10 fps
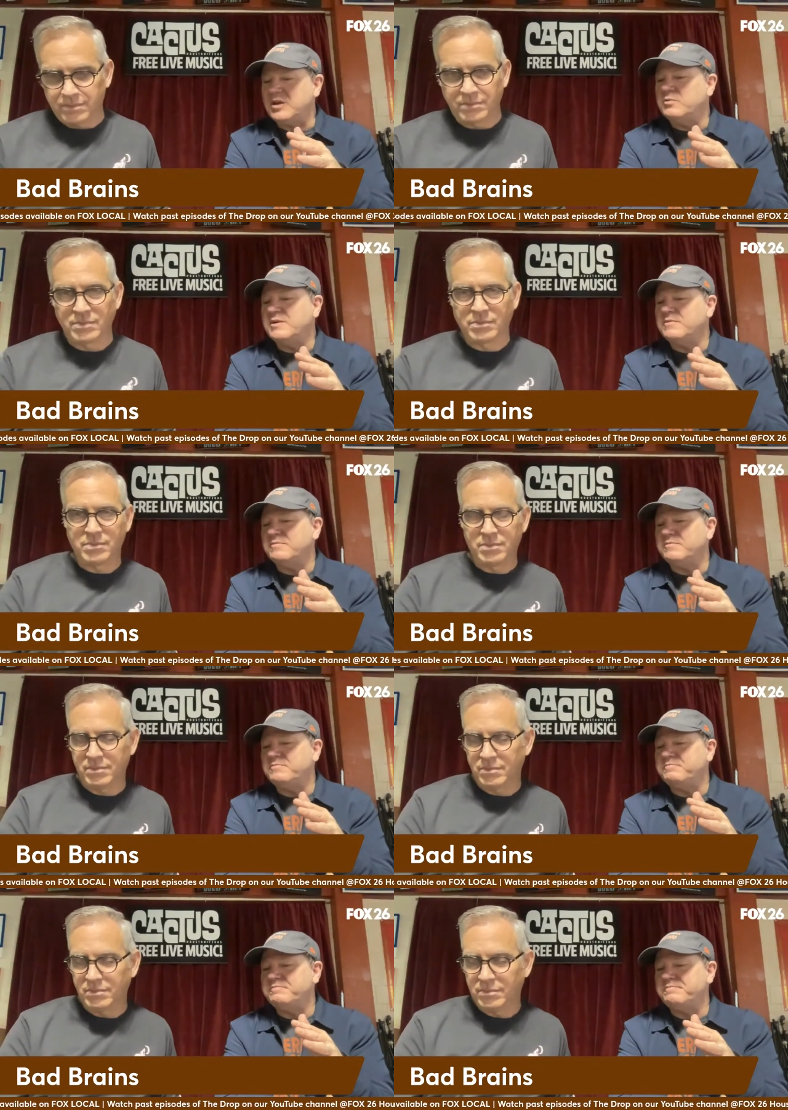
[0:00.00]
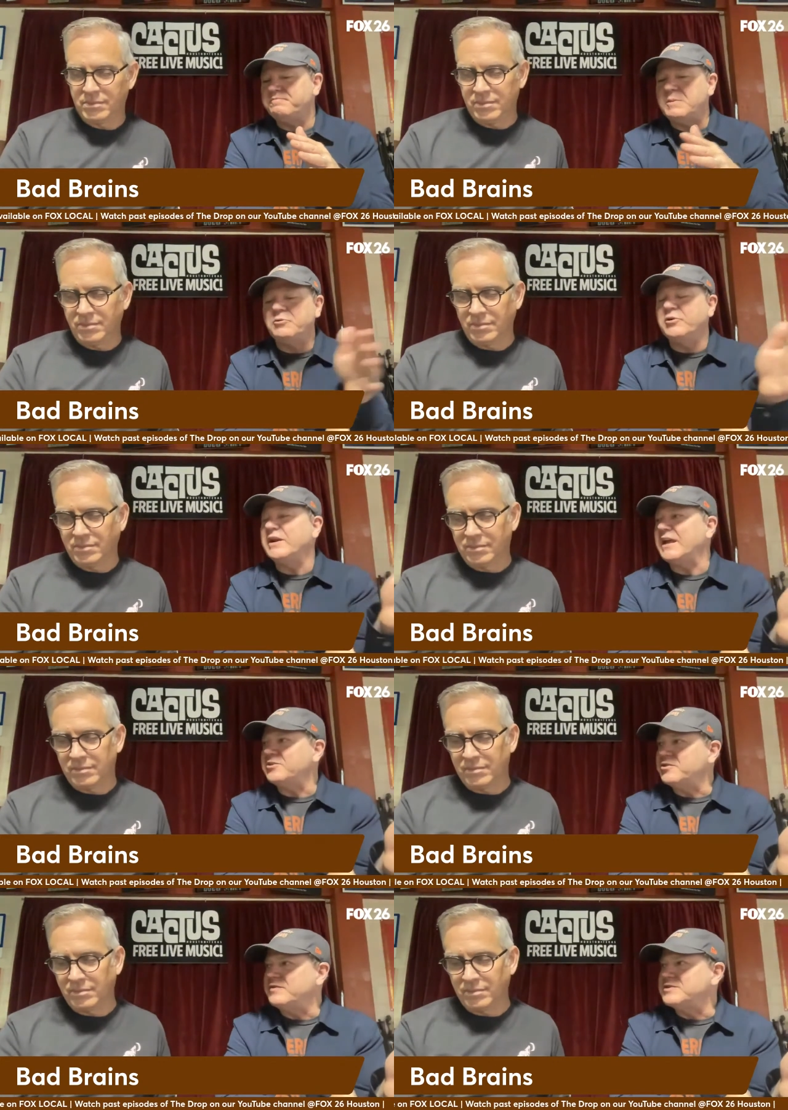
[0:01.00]
Speaker 1: know what? people are going to
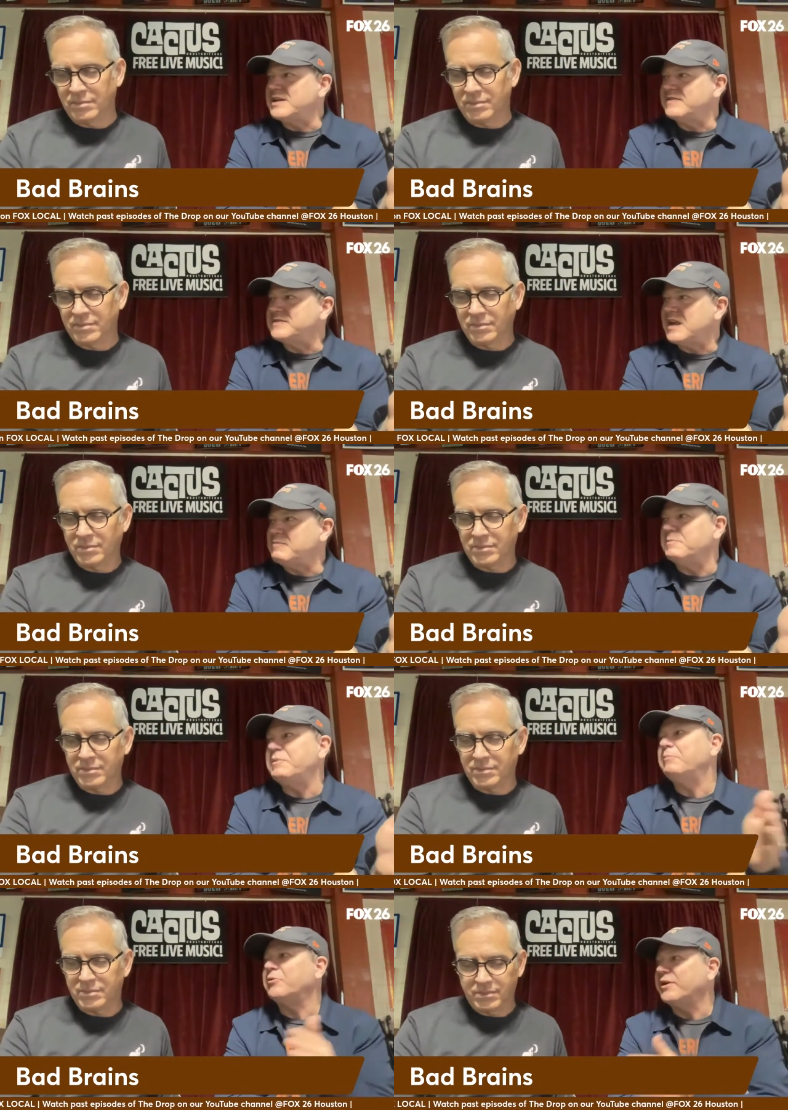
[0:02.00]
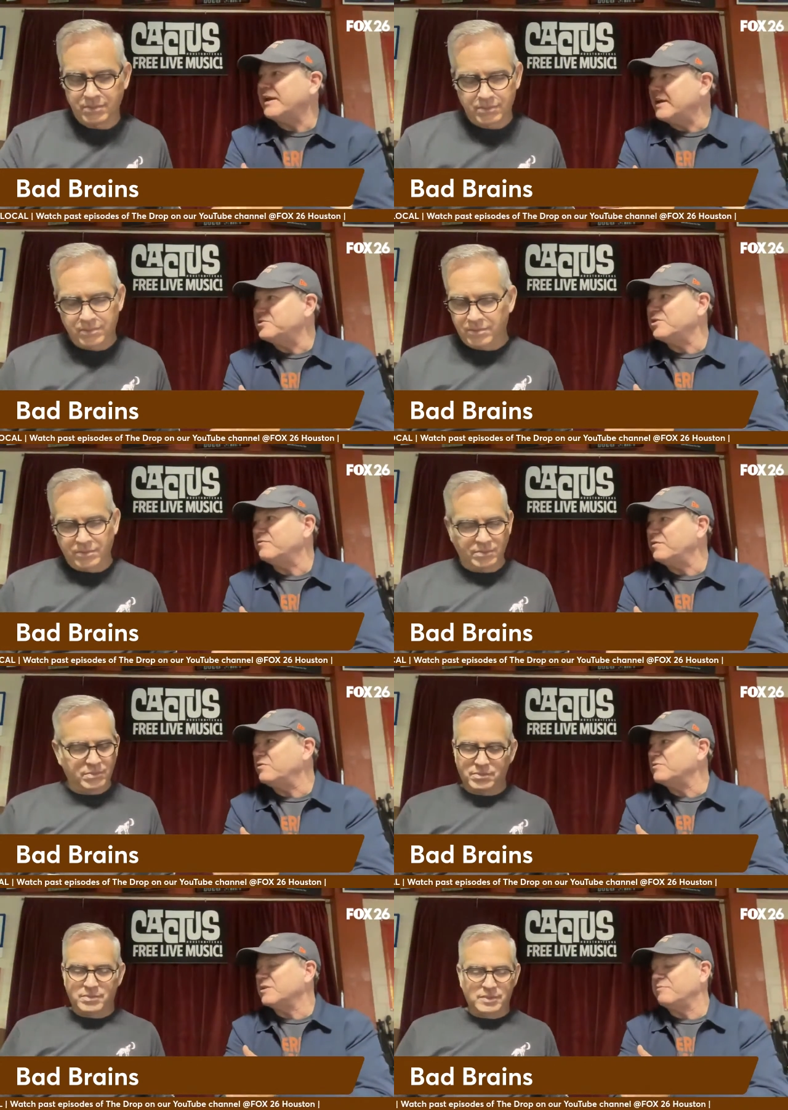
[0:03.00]
hate you if you stay the same, and people are going to hate you if you
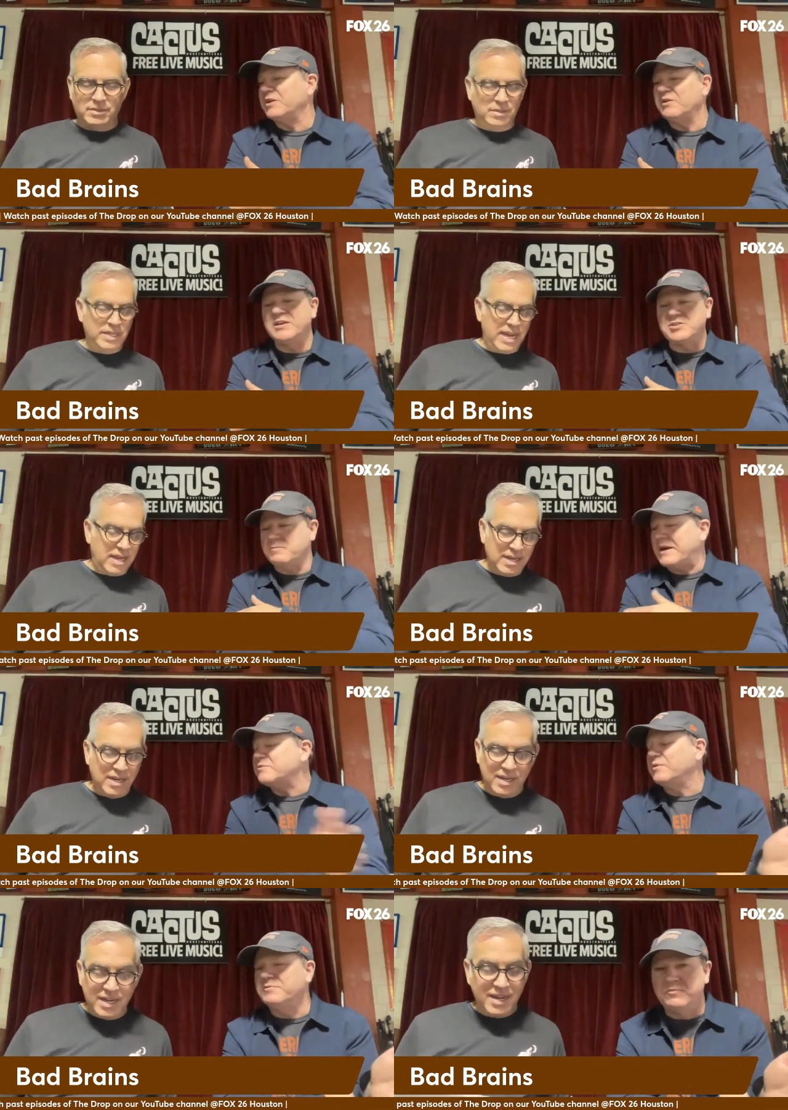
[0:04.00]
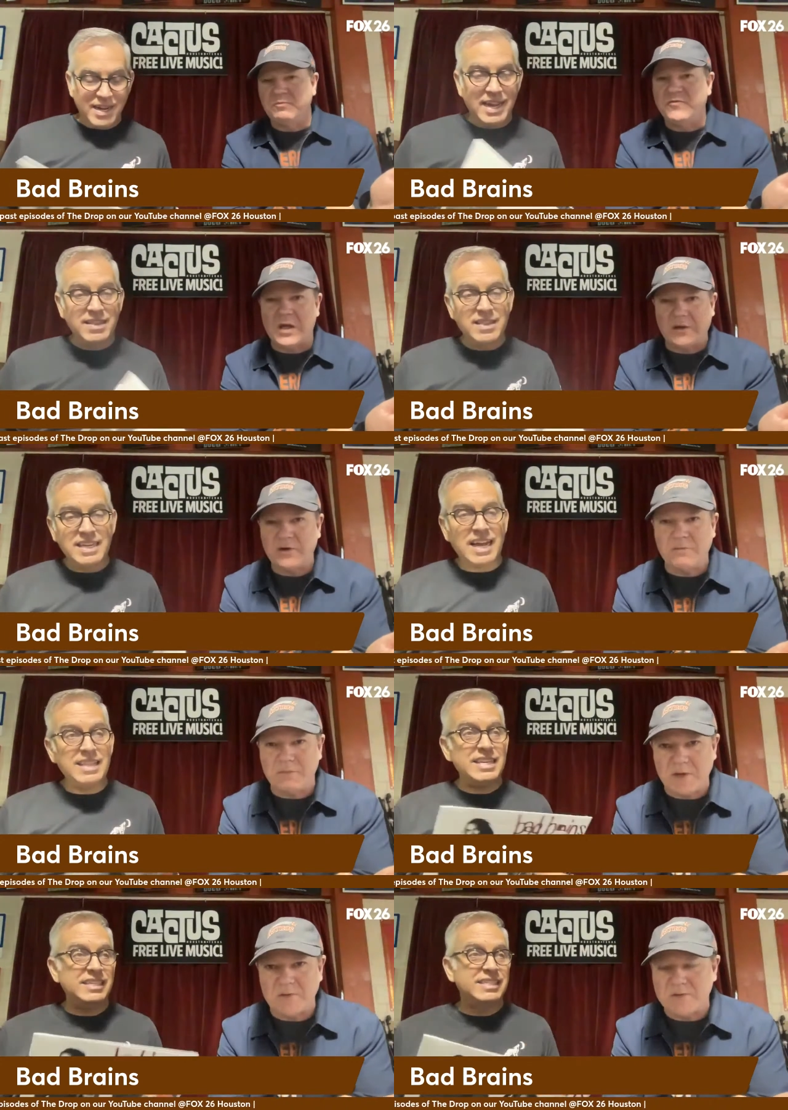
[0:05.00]
do something like. Yeah. So you might as well follow and the, your. And
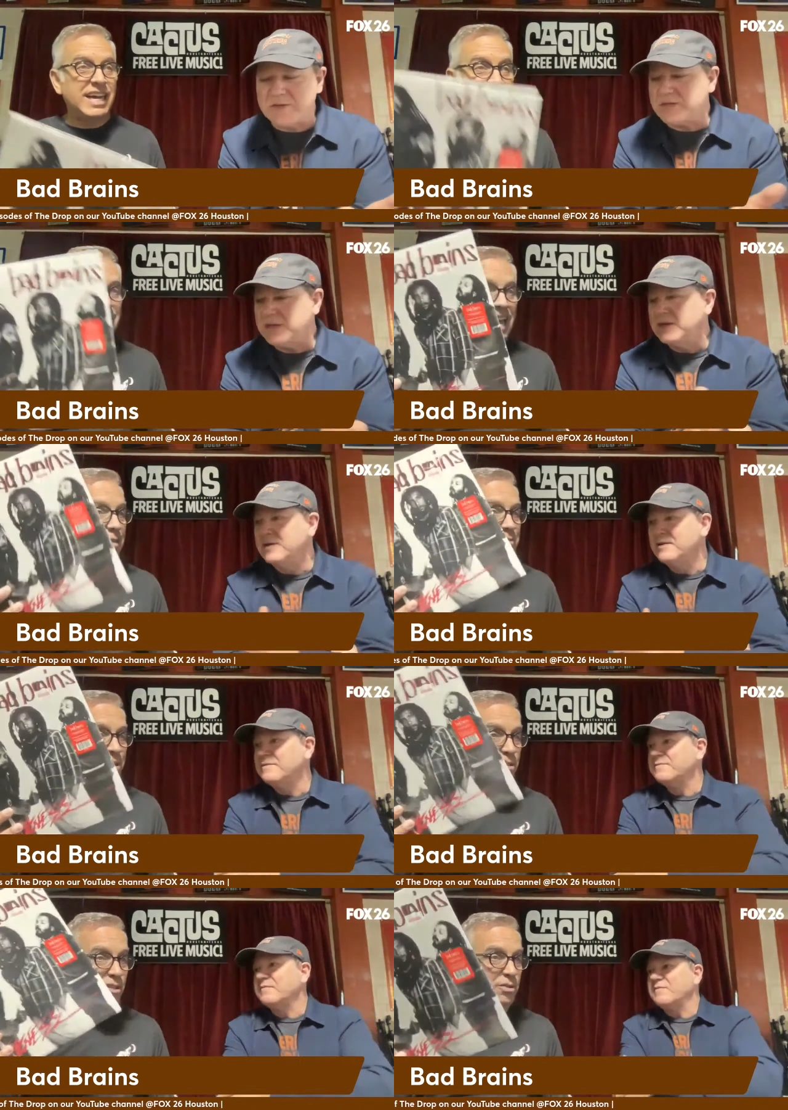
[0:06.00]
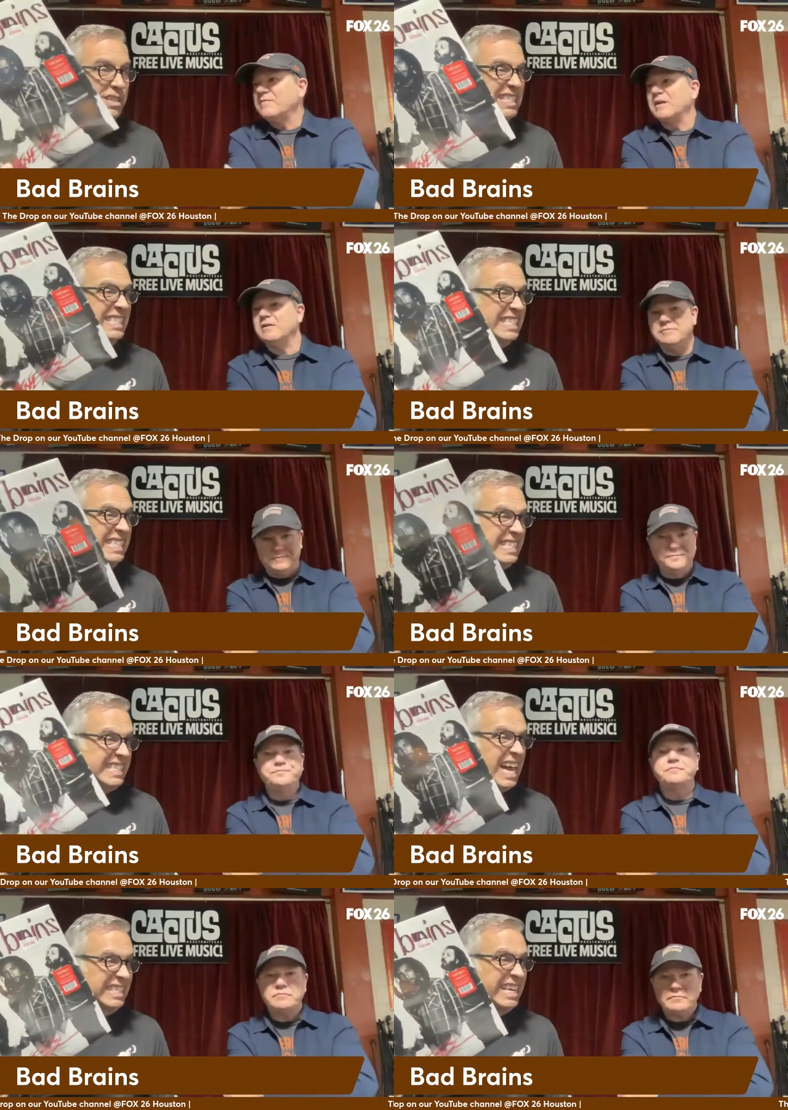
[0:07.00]
muse. these
Speaker 2: guys absolutely did
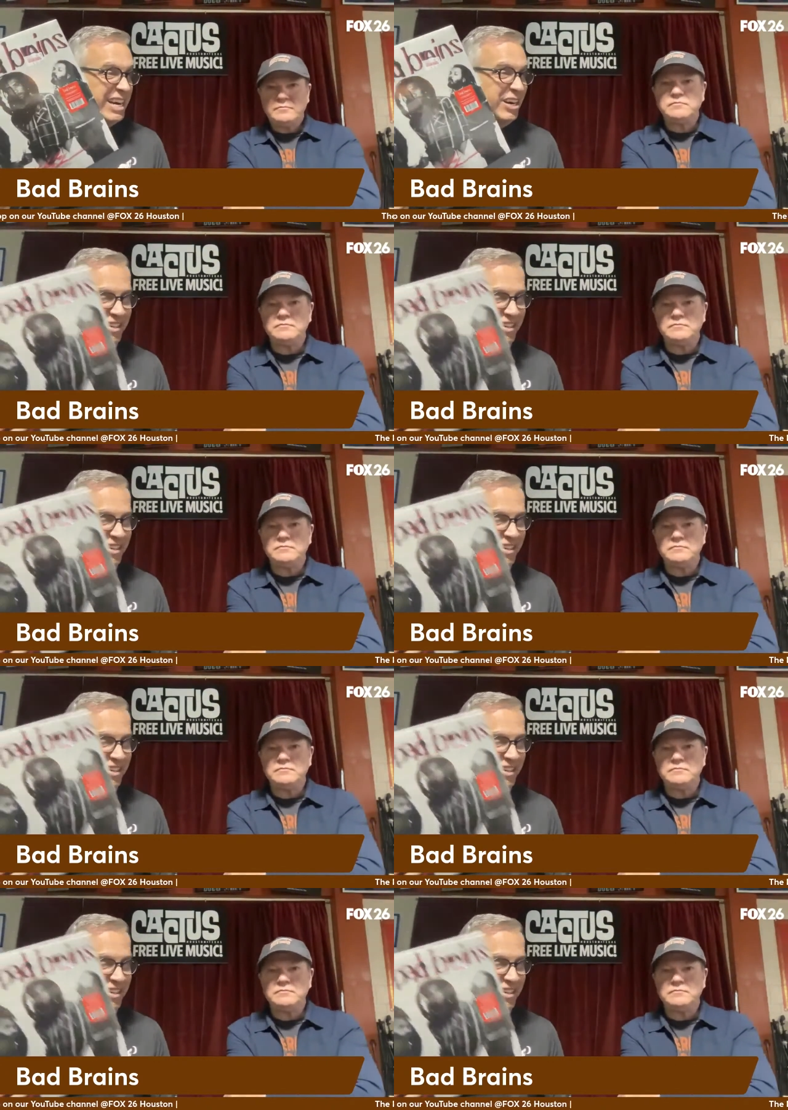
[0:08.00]
not care,